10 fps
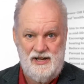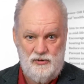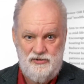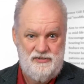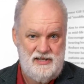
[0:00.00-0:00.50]

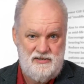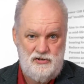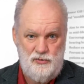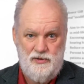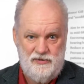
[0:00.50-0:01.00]
We just need to
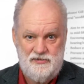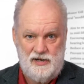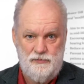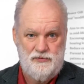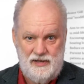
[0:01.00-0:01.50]
do the
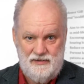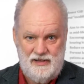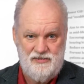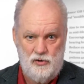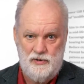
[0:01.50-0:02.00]
stuff
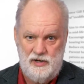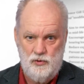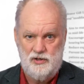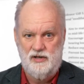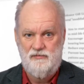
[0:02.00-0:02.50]
that's already
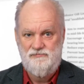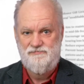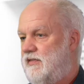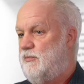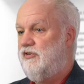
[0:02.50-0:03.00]
working.
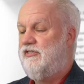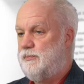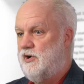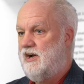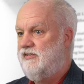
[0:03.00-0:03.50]
The most
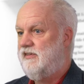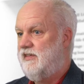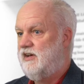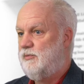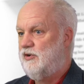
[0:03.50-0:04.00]
surprising
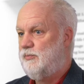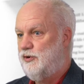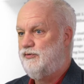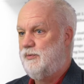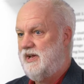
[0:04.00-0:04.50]
thing about the
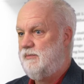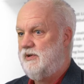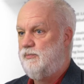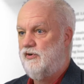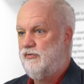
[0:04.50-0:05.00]
book for many
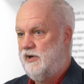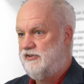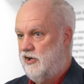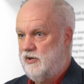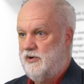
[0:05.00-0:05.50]
people is when I
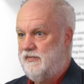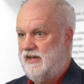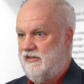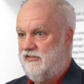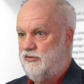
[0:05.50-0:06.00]
talk about the
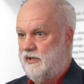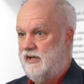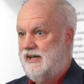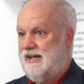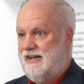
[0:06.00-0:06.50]
history,
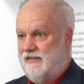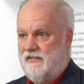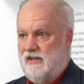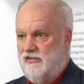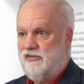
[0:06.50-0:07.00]
that
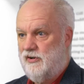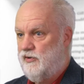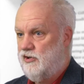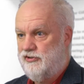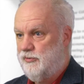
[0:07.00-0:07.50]
the history of
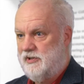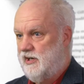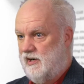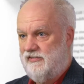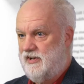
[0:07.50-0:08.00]
long-term
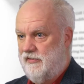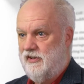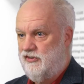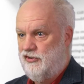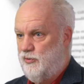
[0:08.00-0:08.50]
care has
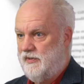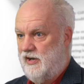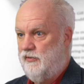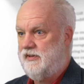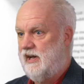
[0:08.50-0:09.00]
nothing to do with
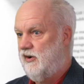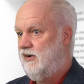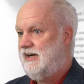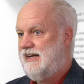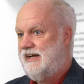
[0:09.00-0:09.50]
healthcare.
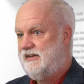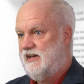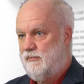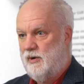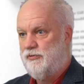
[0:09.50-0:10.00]
It
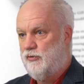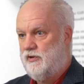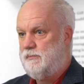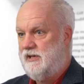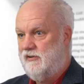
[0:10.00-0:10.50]
came up through
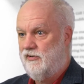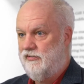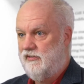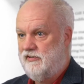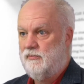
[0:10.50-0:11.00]
the penal
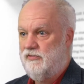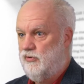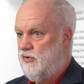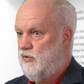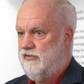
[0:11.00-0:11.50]
system.
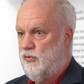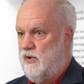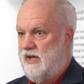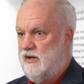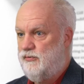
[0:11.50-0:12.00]
So it was a
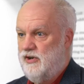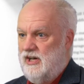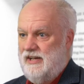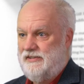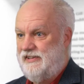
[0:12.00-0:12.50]
way of
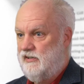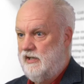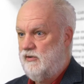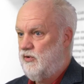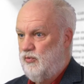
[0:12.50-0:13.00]

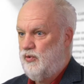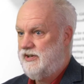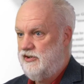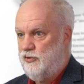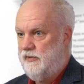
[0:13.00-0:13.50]
dealing with what
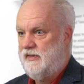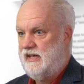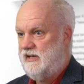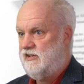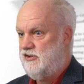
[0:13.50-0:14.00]
do you do with the
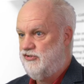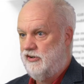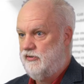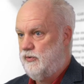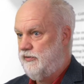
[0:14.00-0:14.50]

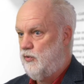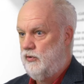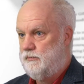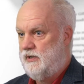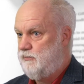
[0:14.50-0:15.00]
indigent, with
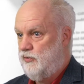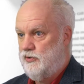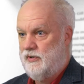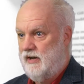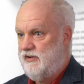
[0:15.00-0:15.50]
old people who
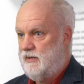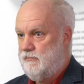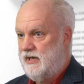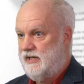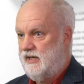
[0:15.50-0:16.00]
don't have any
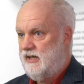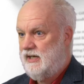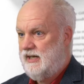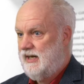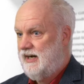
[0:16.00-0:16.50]
money,
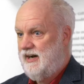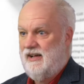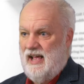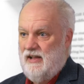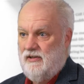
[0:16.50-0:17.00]

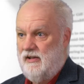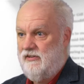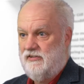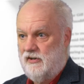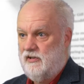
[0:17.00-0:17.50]
and they
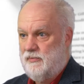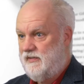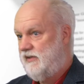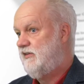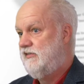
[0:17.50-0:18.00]
stuck them in
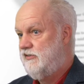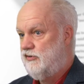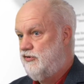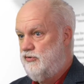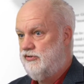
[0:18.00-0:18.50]
these
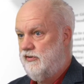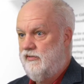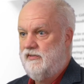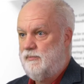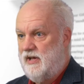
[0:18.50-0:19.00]

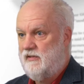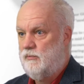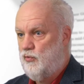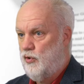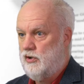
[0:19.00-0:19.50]
institutions. They made
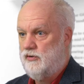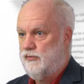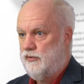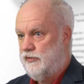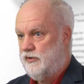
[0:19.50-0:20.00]
them work
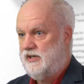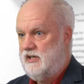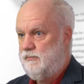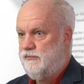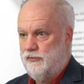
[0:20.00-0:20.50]
for their
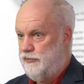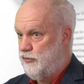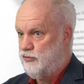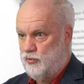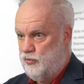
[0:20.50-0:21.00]
keep, for their
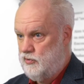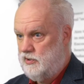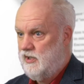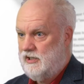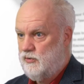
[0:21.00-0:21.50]

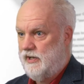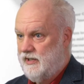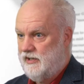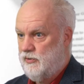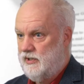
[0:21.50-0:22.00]
gruel, quite
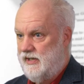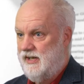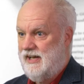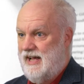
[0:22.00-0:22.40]
literally.